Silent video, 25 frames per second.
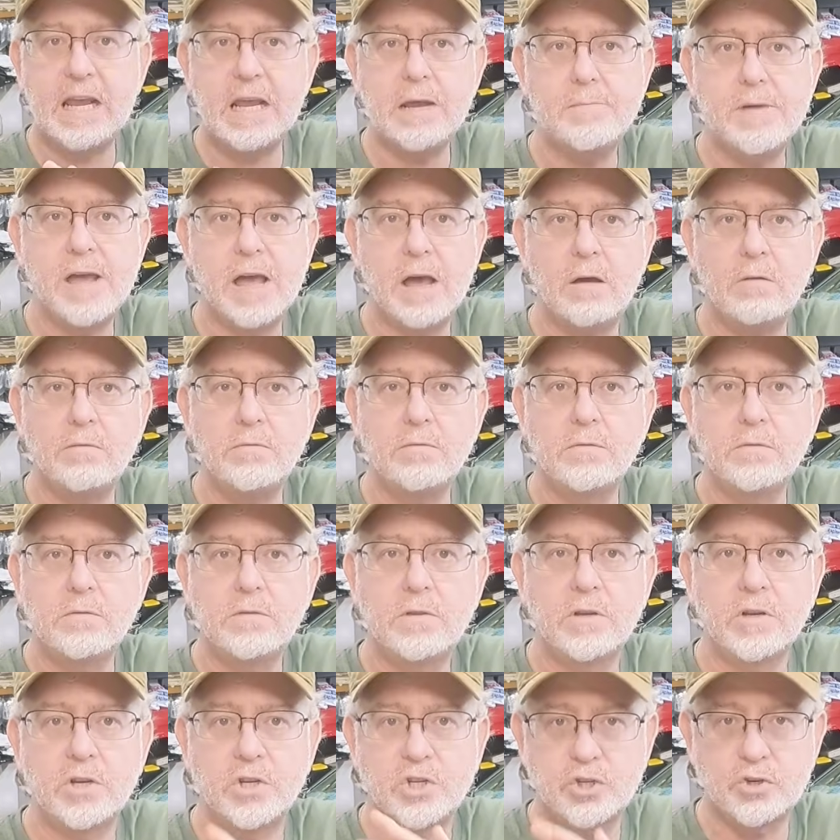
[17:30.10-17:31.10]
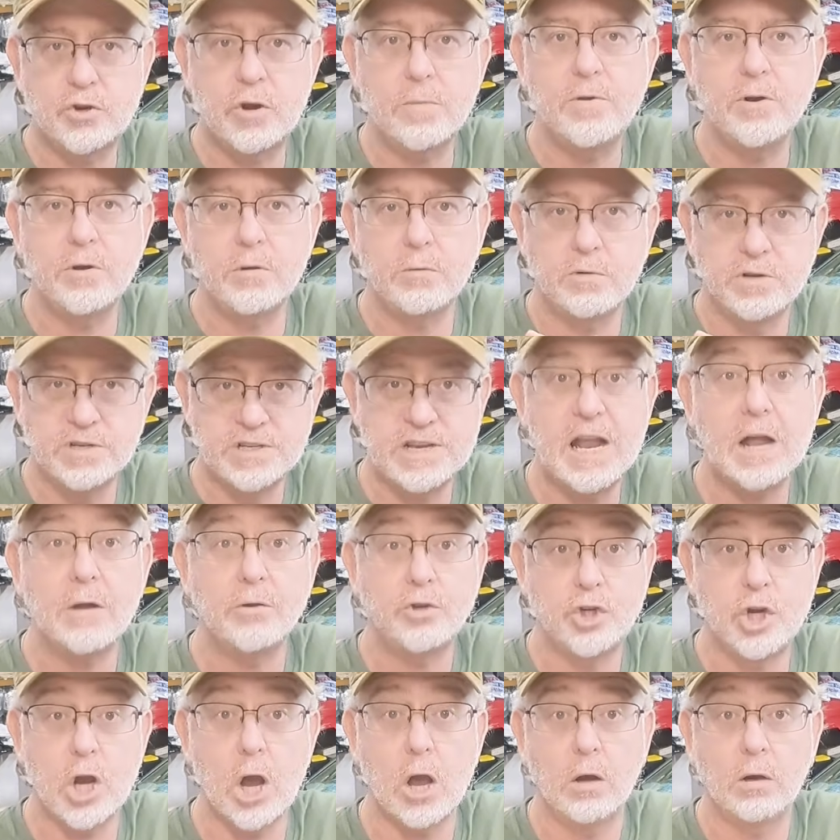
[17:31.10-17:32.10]
came out, the distributor was now
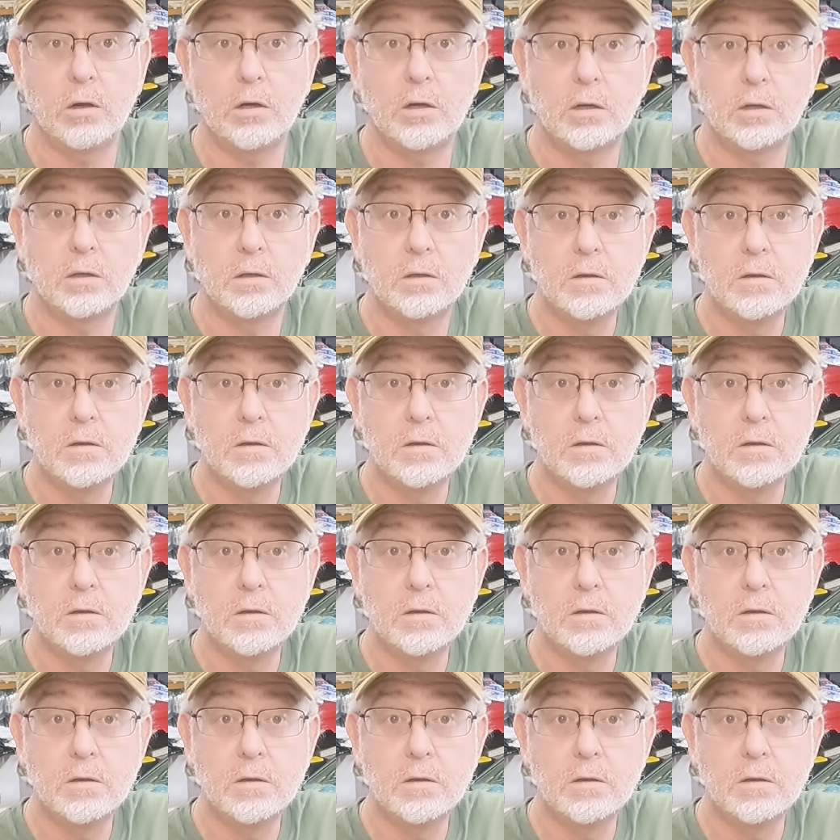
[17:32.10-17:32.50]
junk.